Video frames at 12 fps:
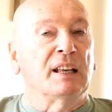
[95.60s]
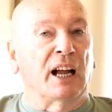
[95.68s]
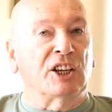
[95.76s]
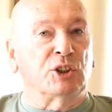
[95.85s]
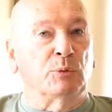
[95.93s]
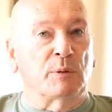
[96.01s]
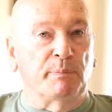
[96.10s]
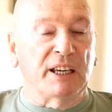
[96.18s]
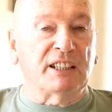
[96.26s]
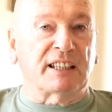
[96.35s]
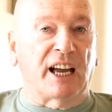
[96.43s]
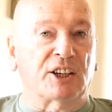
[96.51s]
And she would
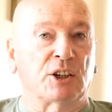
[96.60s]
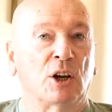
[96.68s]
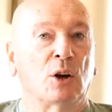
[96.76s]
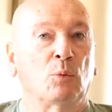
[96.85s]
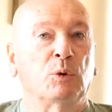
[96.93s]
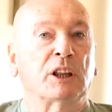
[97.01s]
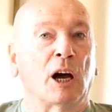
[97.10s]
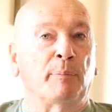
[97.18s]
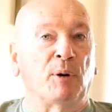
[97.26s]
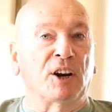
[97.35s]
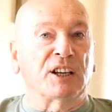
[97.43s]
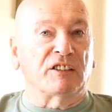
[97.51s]
mix that with a
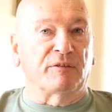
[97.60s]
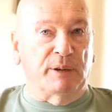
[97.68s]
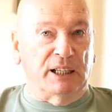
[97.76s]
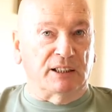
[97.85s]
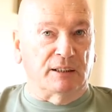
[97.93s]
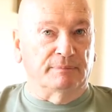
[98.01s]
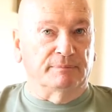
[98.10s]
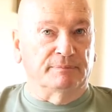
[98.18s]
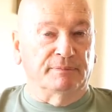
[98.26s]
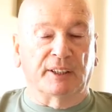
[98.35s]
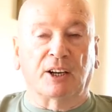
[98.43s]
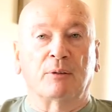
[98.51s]
pint of milk.
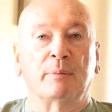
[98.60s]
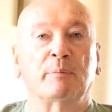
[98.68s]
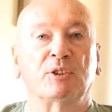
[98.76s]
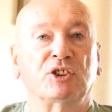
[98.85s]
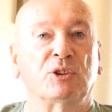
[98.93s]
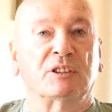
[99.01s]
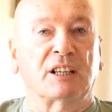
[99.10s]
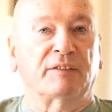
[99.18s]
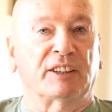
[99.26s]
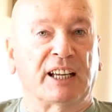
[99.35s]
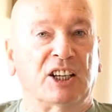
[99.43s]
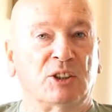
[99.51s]
And I remember she used to have
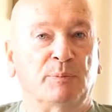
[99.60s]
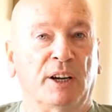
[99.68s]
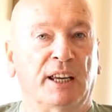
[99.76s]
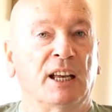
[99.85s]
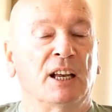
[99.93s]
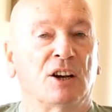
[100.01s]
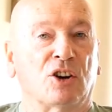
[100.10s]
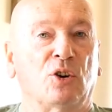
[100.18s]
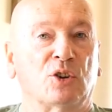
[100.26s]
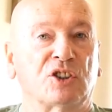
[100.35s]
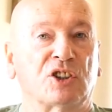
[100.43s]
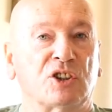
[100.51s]
to catch my
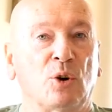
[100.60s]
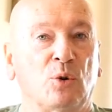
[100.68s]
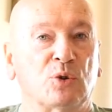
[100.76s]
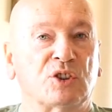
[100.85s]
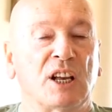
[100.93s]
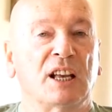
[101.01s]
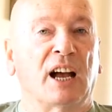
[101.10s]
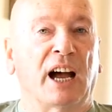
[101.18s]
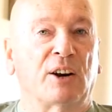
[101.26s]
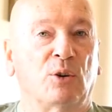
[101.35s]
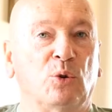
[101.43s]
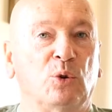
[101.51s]
cousin's nose
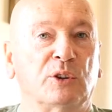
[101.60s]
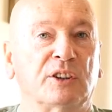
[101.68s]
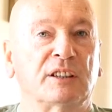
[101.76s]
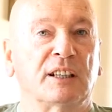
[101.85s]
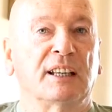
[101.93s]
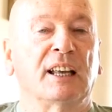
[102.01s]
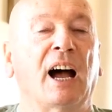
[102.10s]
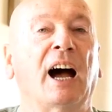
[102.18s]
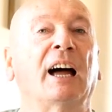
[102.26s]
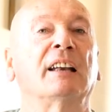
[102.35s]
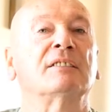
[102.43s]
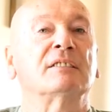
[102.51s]
and hold it
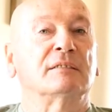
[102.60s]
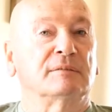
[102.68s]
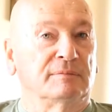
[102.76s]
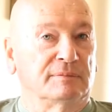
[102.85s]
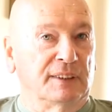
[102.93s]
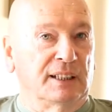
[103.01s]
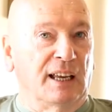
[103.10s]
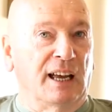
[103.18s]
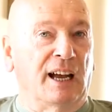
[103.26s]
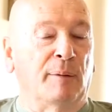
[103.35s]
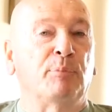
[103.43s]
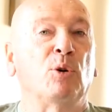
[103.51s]
and
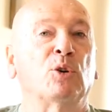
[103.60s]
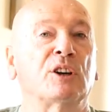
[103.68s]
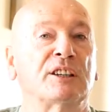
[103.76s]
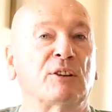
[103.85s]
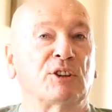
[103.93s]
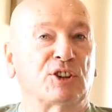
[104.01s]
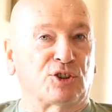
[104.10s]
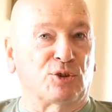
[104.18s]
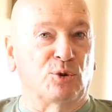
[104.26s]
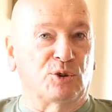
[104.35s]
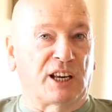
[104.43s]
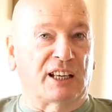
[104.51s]
uh, pour it down his
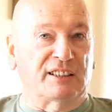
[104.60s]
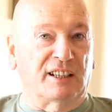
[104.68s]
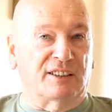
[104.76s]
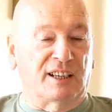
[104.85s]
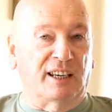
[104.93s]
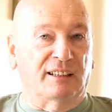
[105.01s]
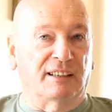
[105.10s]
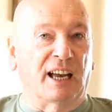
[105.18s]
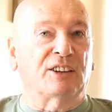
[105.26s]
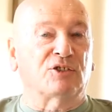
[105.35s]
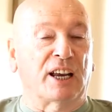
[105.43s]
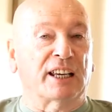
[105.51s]
throat, as they say,
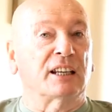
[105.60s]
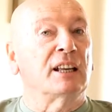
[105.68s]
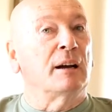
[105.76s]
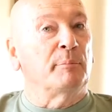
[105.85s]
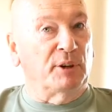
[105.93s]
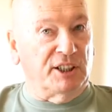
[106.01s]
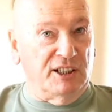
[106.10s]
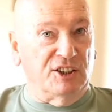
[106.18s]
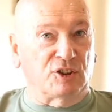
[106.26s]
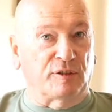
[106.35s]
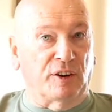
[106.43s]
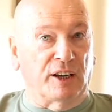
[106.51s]
and drank it. But he did
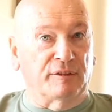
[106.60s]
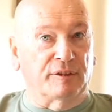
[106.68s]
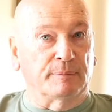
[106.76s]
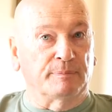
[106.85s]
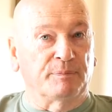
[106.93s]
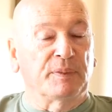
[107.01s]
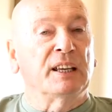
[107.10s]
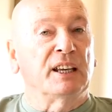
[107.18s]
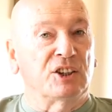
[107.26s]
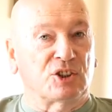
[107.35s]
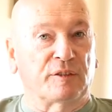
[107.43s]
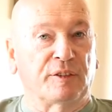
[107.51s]
survive.
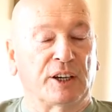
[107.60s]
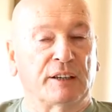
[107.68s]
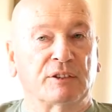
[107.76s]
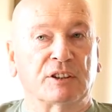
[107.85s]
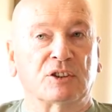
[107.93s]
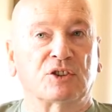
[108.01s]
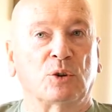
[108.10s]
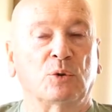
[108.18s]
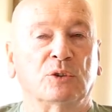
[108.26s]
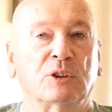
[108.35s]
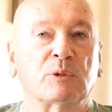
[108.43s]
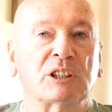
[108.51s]
He survived it.
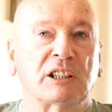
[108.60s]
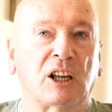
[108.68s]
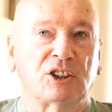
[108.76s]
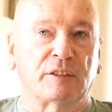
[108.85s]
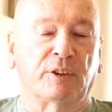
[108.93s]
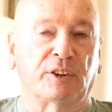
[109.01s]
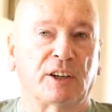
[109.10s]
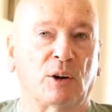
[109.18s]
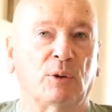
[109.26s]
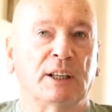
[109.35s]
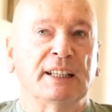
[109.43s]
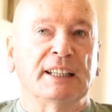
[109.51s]
So there was lots of other. Now,